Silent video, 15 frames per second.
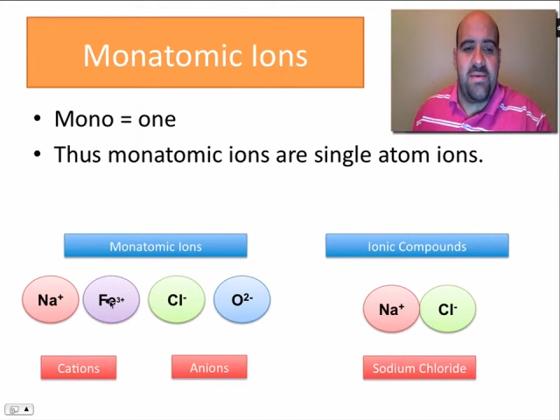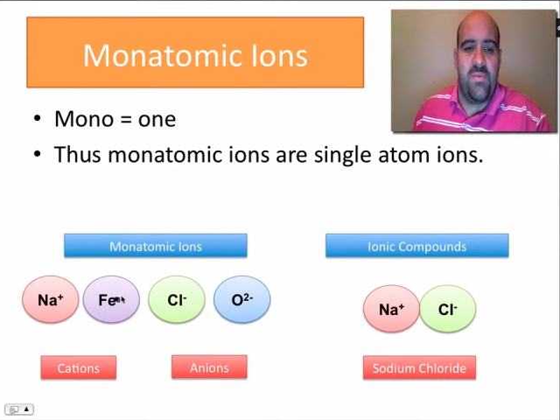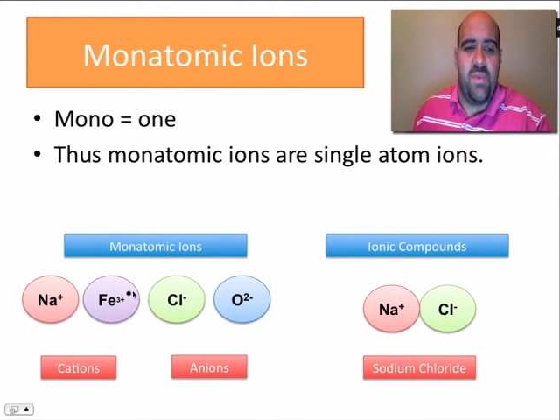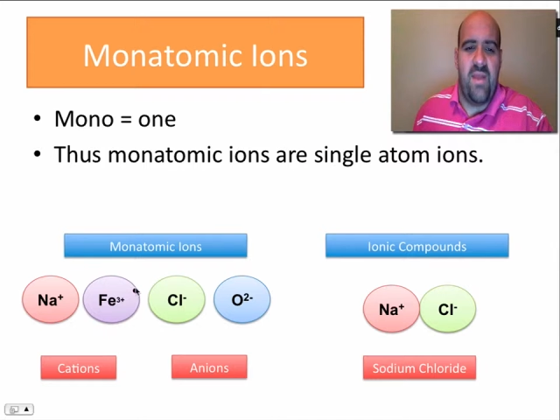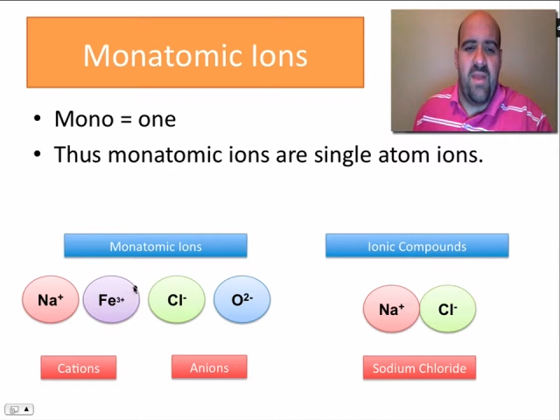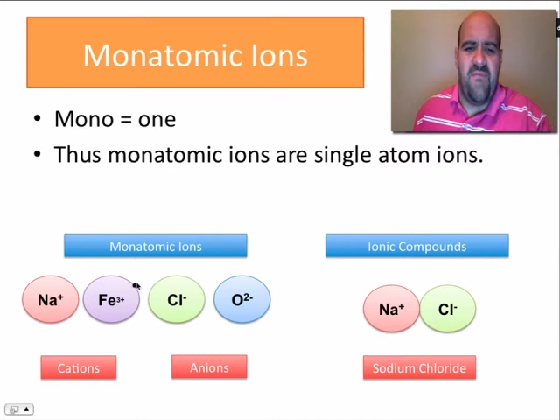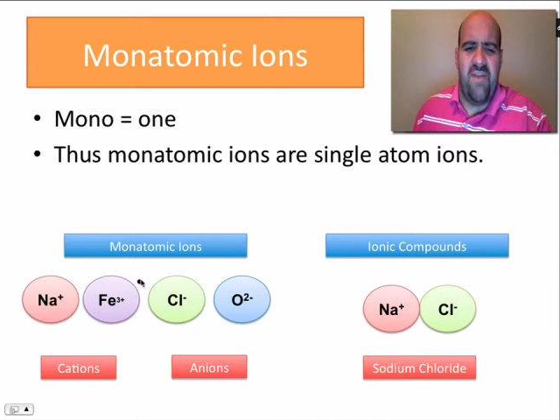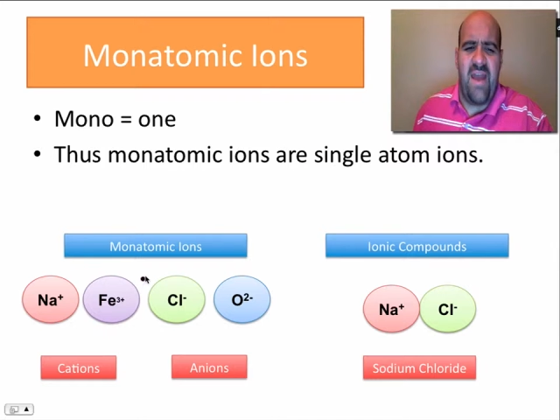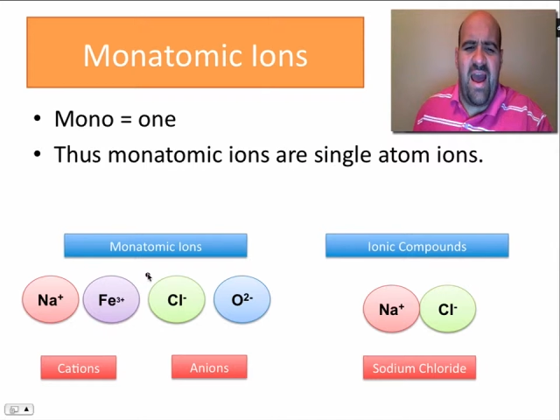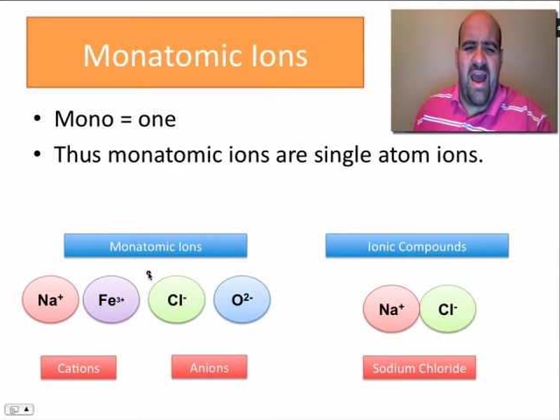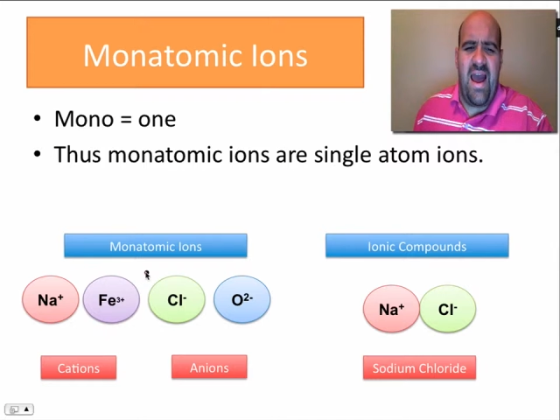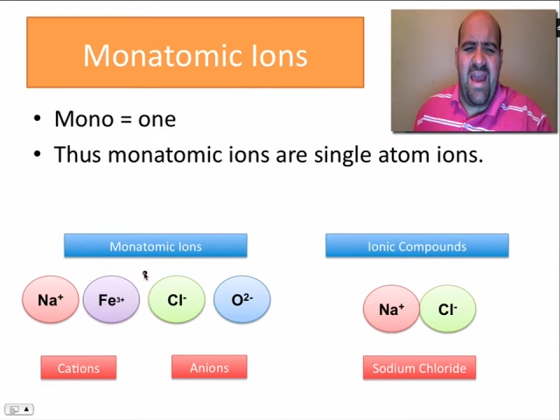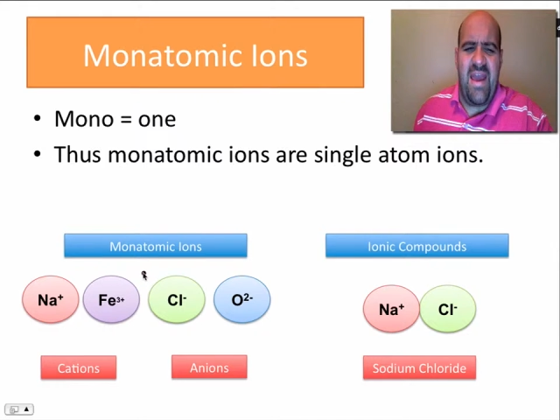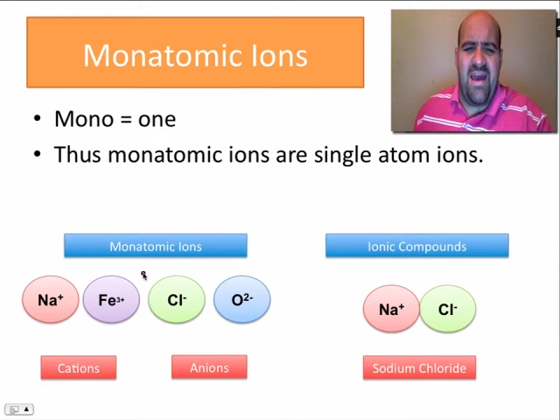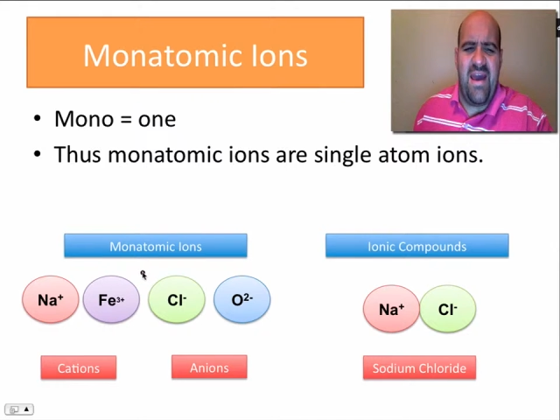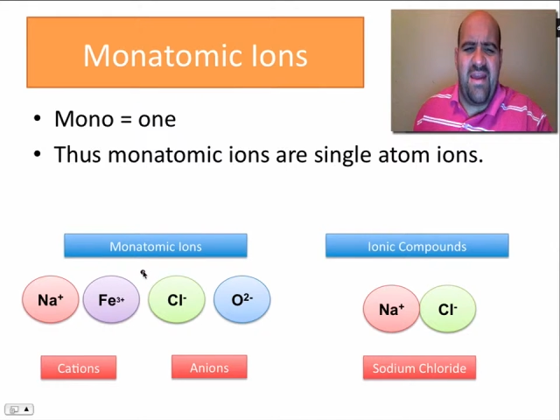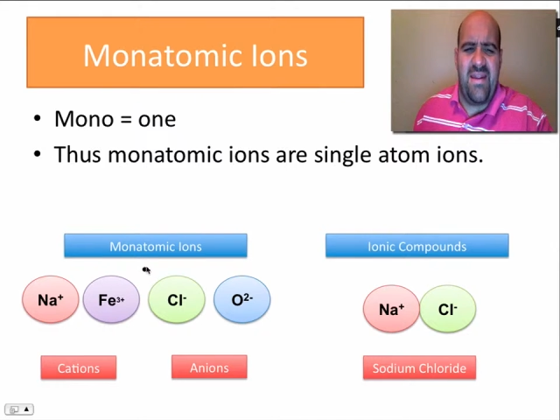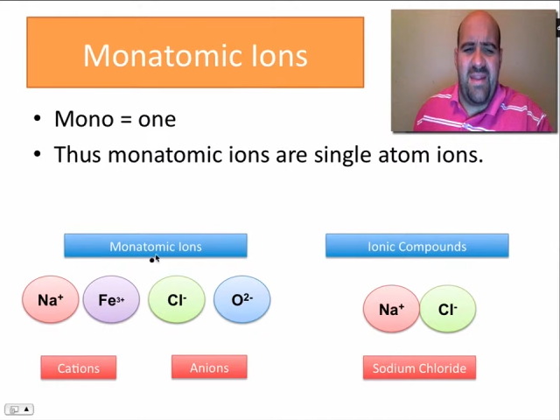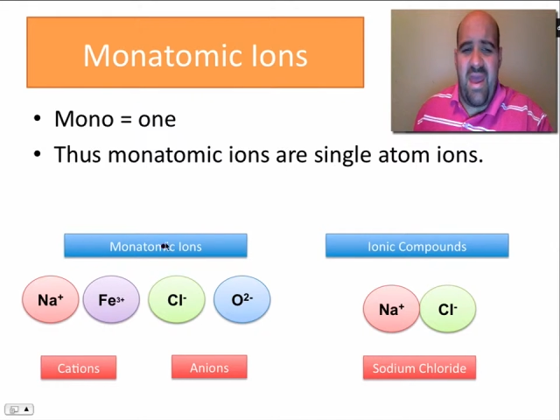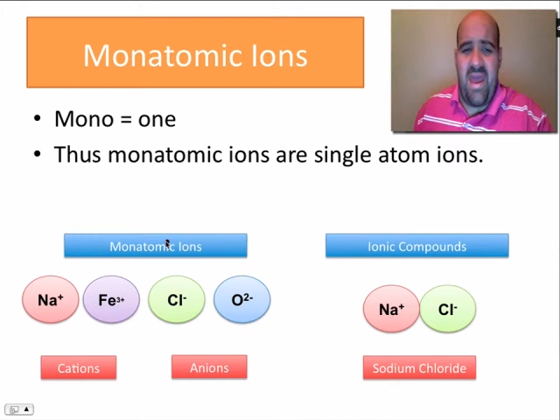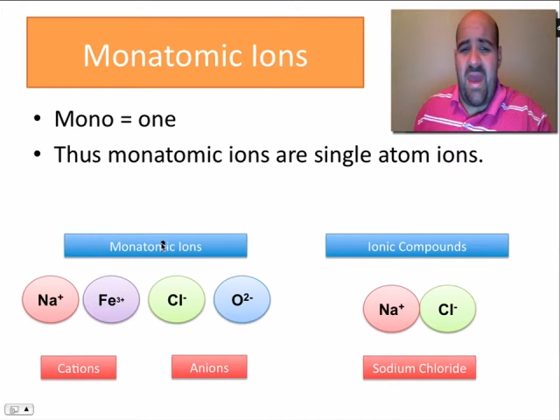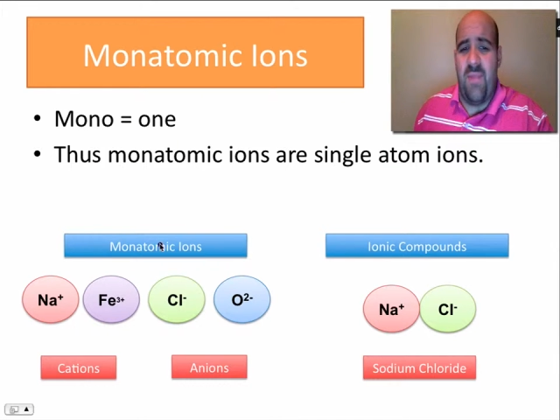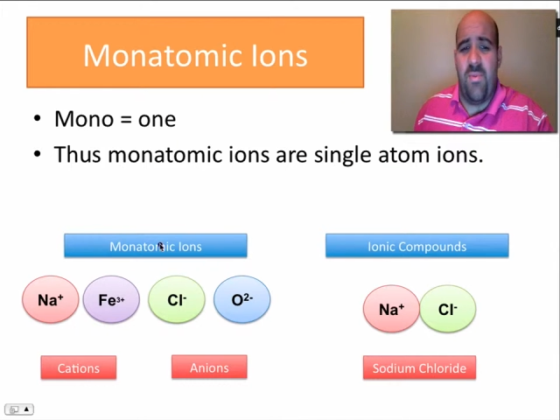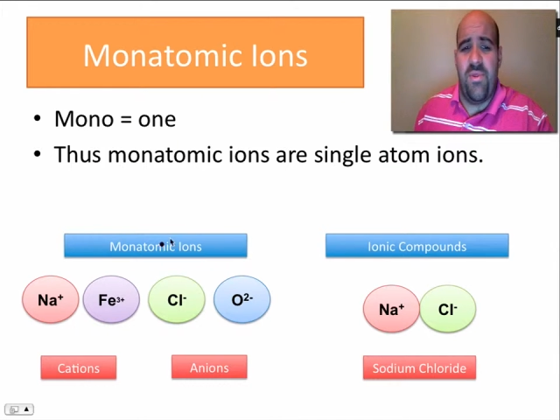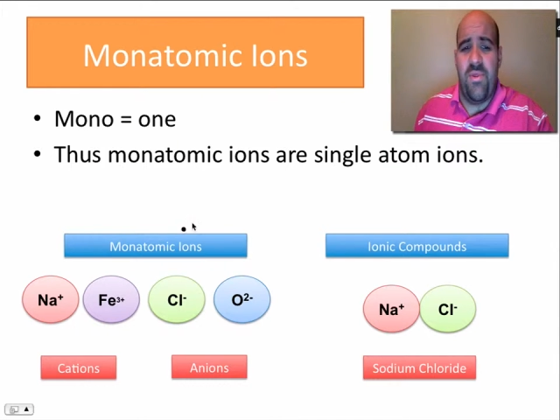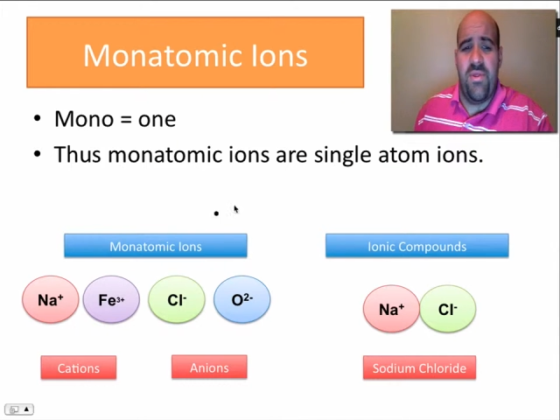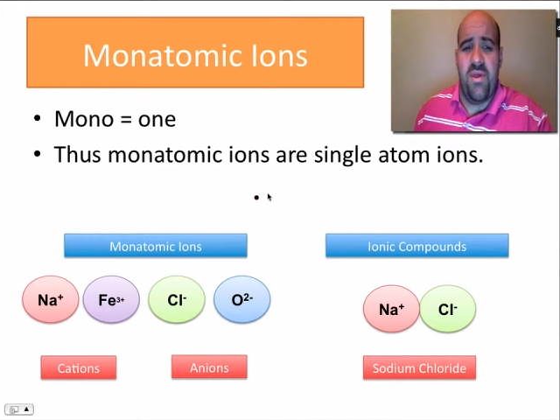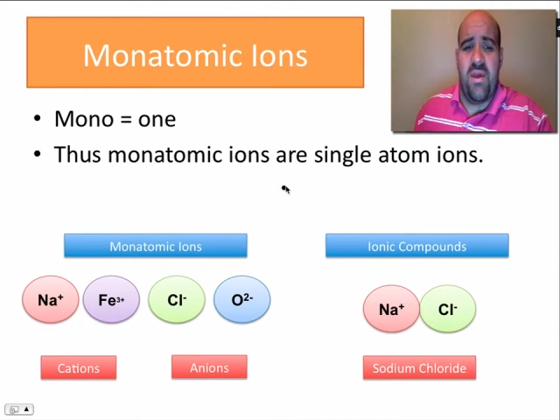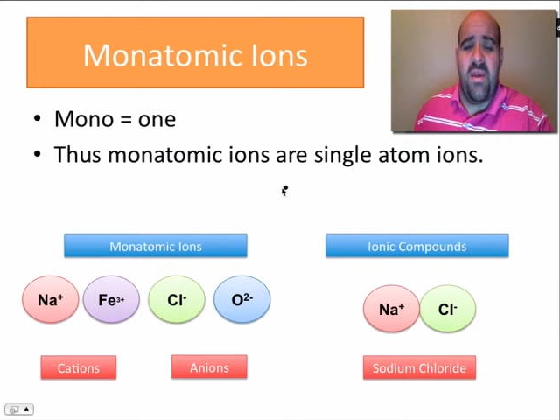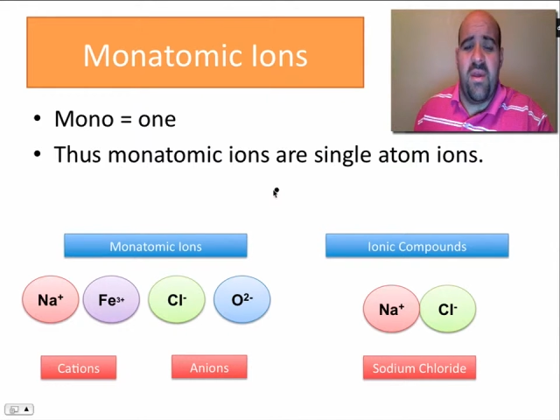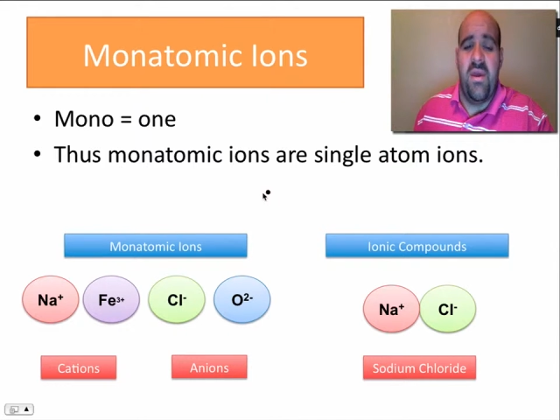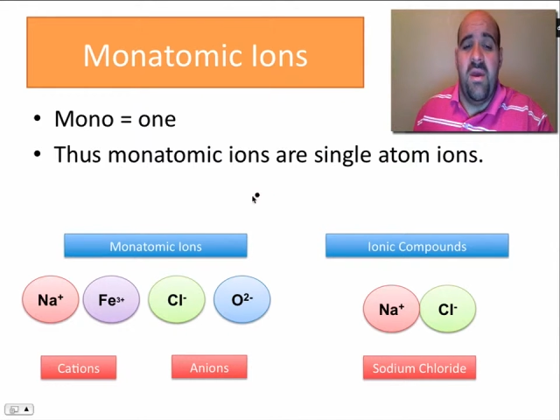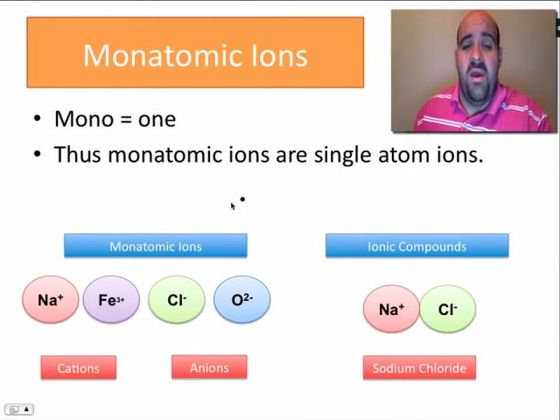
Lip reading: Whenever an ion, an atom with a